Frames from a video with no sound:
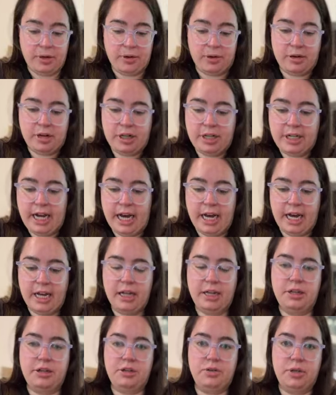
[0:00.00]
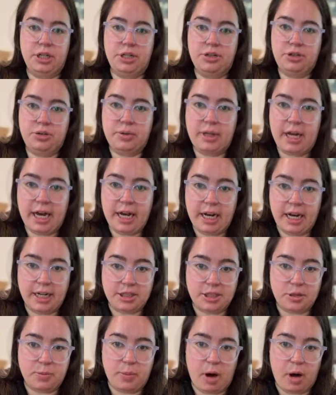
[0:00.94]
pre-ordered yet, you can do that
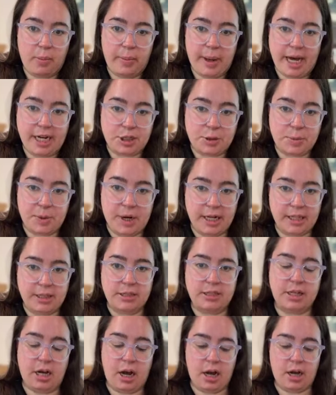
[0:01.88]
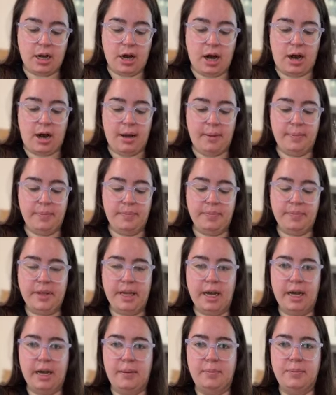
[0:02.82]
at
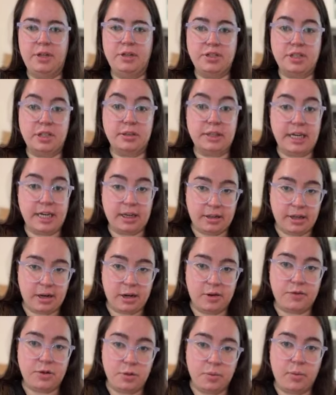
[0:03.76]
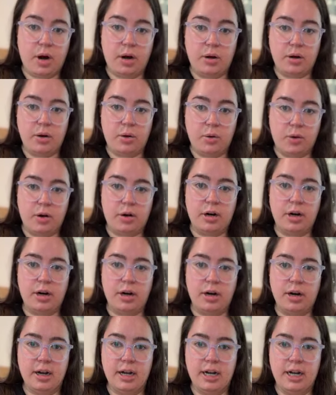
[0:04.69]
smallbatchbreads.com. There's a link there if you want to
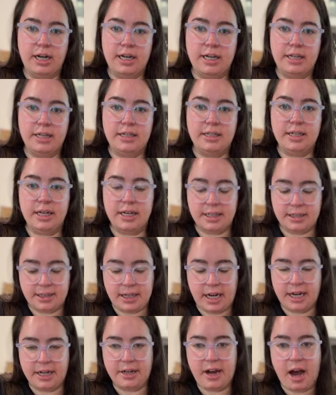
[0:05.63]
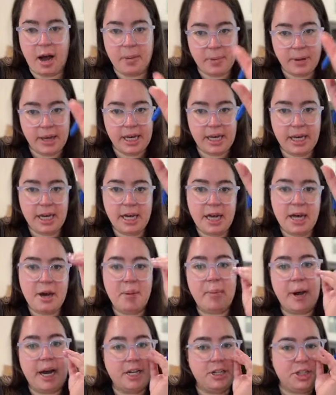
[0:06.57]
order a signed copy.
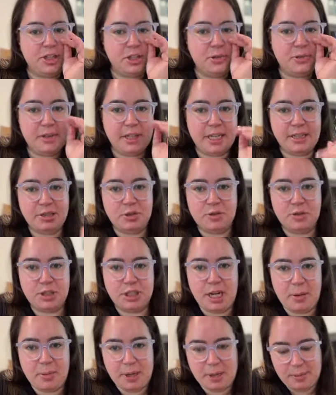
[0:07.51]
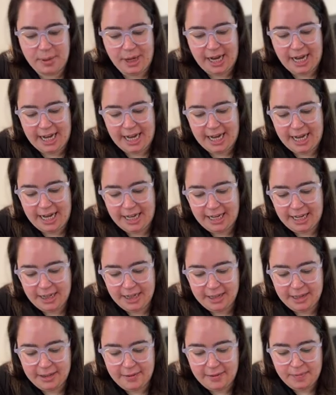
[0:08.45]
Bye, June. Thanks for stopping
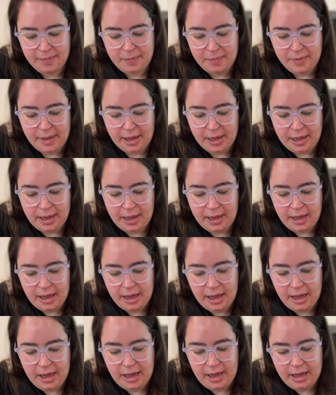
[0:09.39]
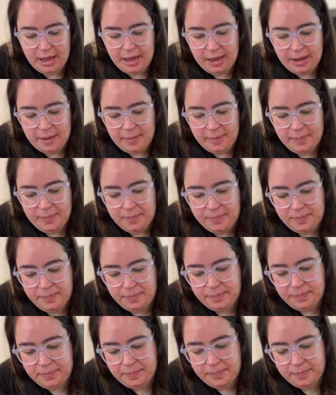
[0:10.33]
by.
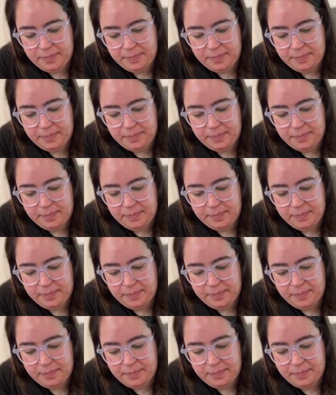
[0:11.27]
If